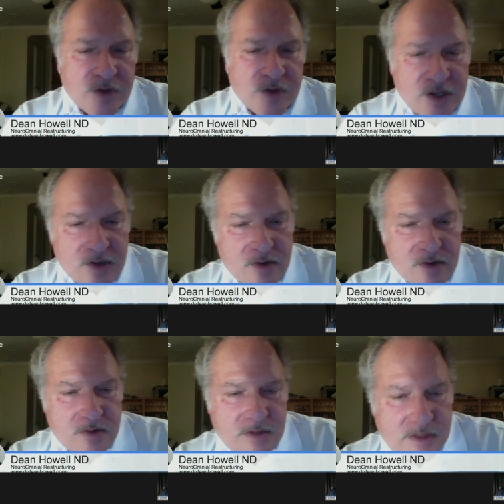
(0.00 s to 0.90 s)

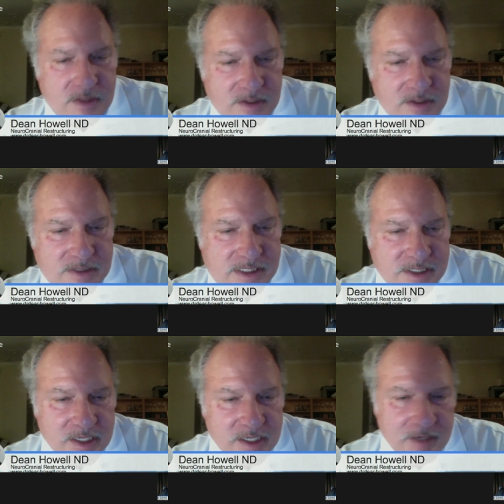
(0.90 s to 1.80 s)
you,
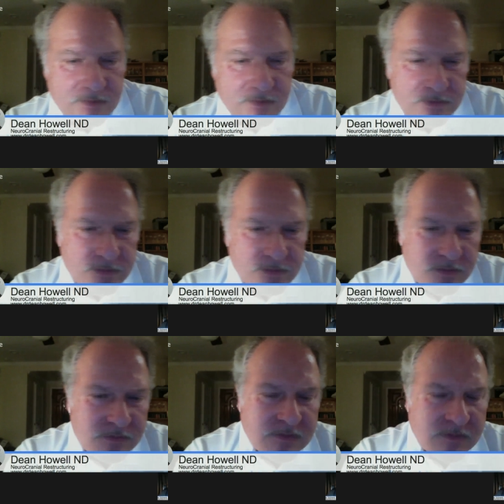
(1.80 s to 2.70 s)
let's see.
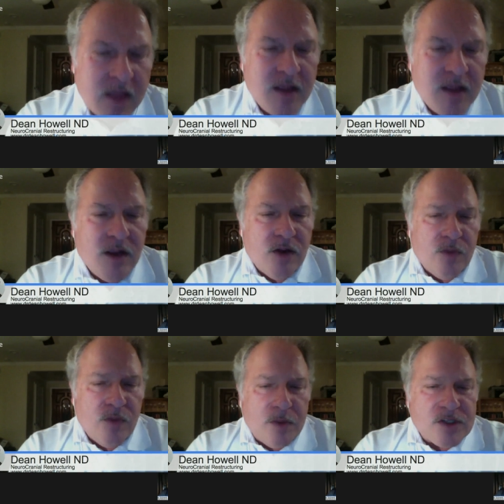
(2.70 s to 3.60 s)

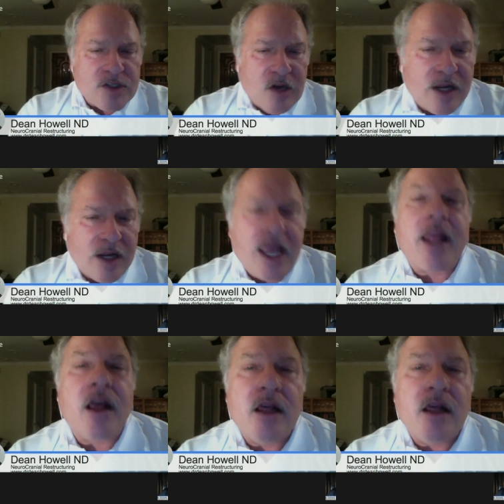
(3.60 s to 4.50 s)
We would start
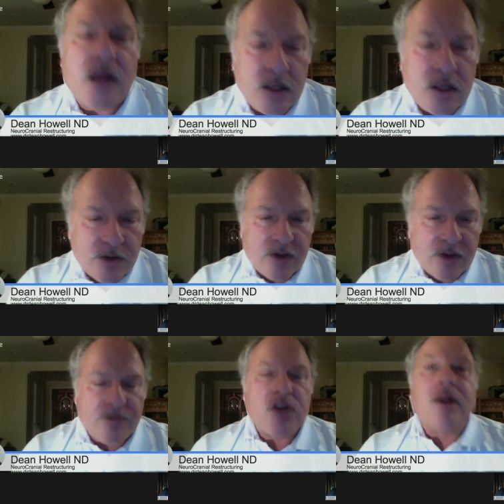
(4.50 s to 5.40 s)
getting, uh, uh,
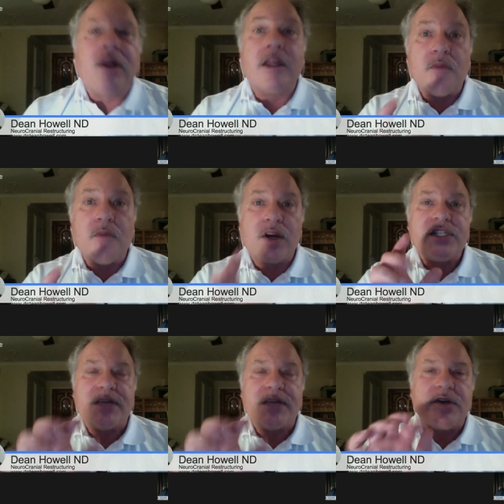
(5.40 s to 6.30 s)
giving you a little more
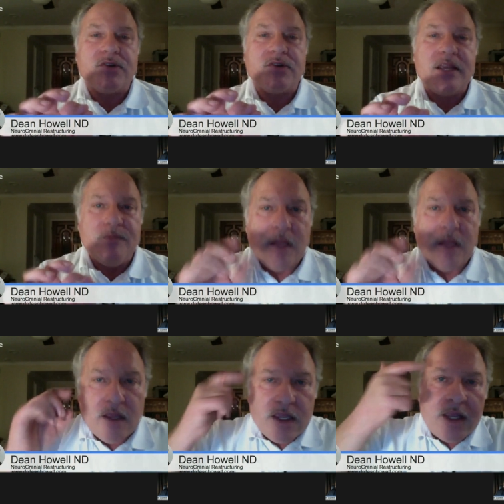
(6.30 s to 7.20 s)
symmetry
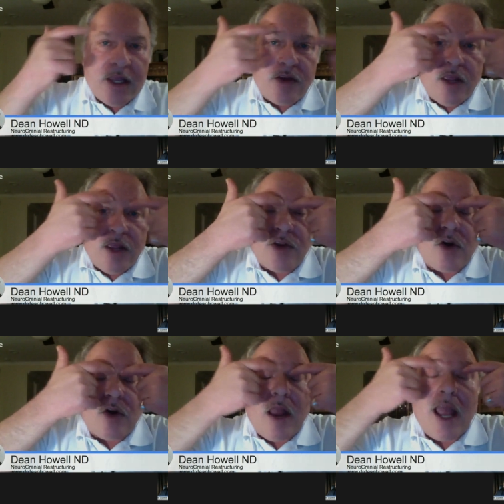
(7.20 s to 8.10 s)
in in
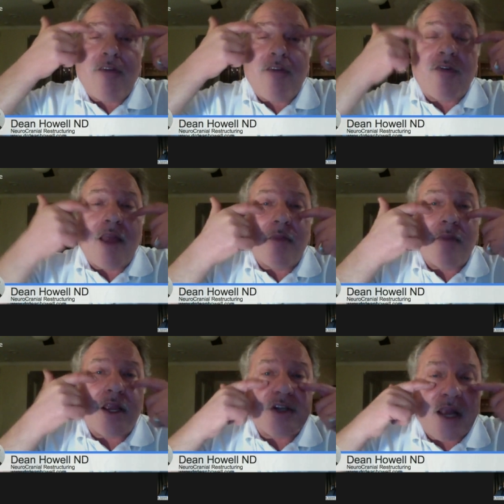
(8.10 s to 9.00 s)
your eye frame,
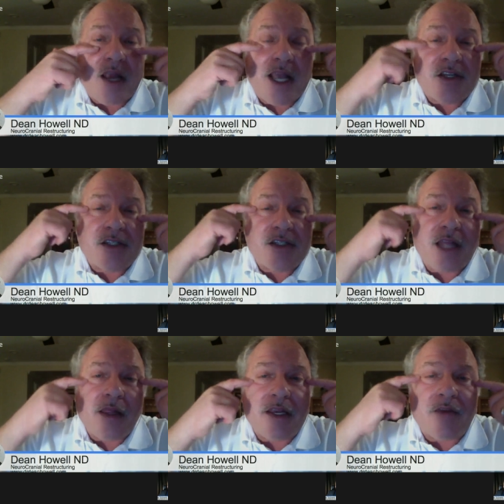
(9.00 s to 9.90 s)
because your eyes are
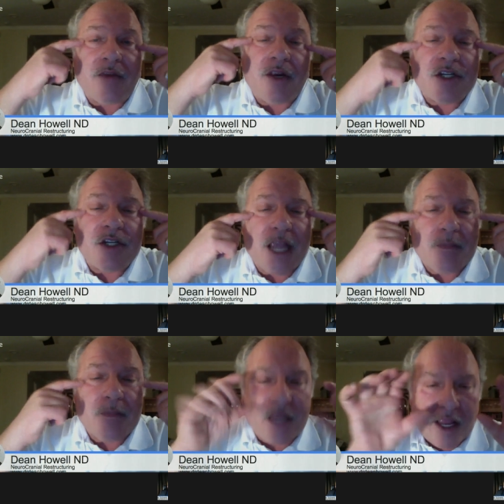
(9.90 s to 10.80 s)
slightly different
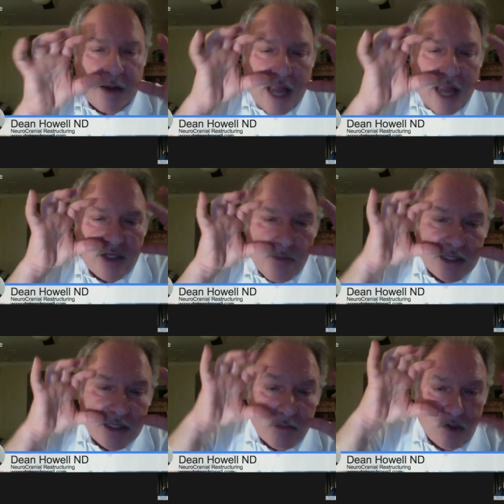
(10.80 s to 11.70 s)
shapes, and I can actually
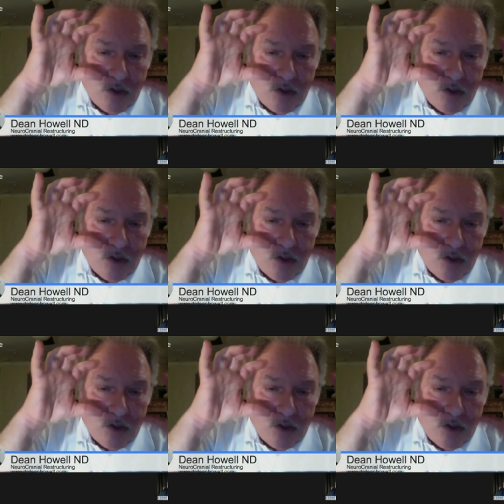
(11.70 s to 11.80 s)
make them more